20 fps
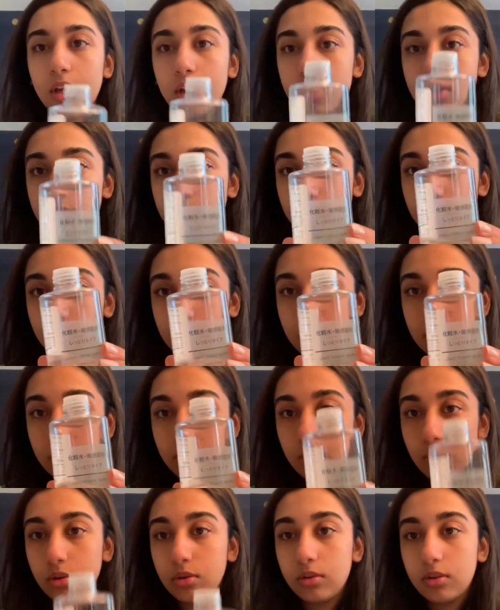So I'm using
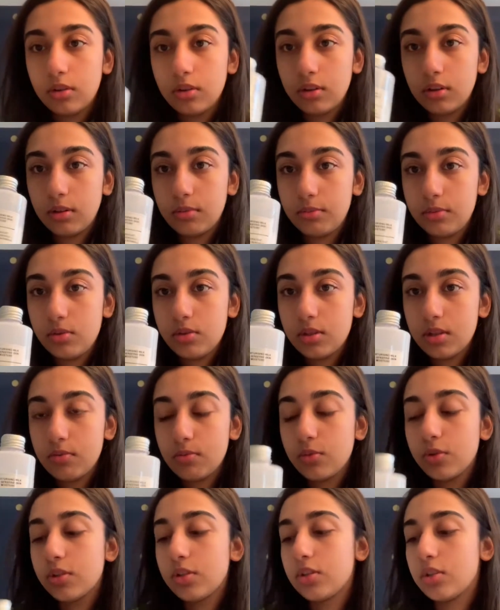toner, I'm using
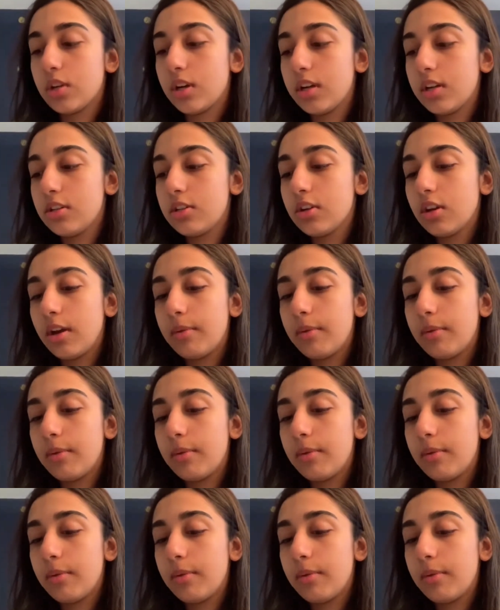moisturizer.